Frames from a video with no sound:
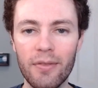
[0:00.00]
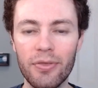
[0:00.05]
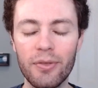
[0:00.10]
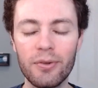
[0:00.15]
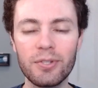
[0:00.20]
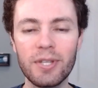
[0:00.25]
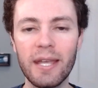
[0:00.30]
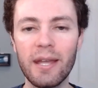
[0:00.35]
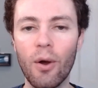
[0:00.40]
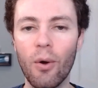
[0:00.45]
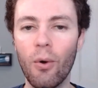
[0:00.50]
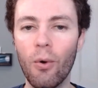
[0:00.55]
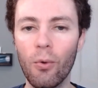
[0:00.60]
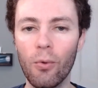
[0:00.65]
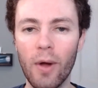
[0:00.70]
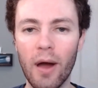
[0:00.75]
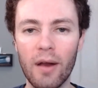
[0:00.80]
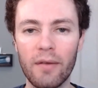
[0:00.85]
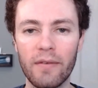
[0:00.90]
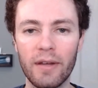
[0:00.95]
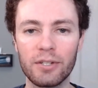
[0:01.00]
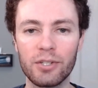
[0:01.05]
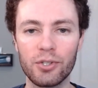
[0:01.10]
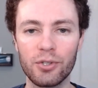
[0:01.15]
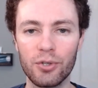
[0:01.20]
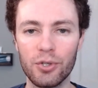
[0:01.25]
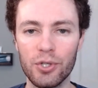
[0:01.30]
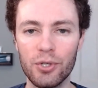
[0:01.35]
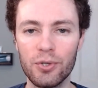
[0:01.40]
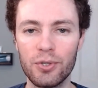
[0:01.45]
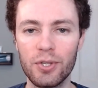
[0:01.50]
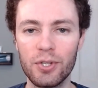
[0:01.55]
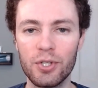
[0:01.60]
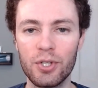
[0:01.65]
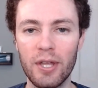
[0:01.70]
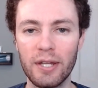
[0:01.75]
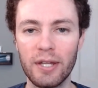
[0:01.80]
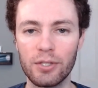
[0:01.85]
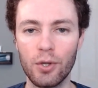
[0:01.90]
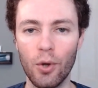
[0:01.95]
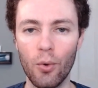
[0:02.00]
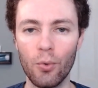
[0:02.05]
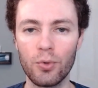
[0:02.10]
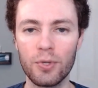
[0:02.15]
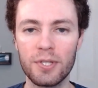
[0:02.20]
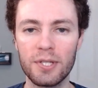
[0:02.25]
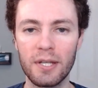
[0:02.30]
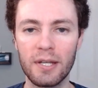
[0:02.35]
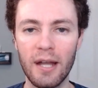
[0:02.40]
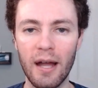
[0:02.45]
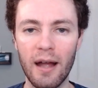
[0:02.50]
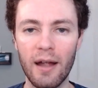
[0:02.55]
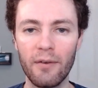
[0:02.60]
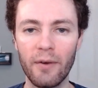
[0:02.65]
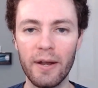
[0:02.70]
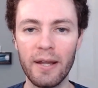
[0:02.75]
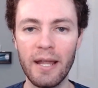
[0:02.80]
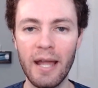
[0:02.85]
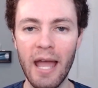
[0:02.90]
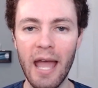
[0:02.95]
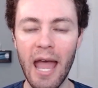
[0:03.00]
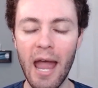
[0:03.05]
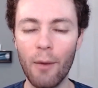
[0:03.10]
there's a whole lot of extra usage that goes to Kyrie,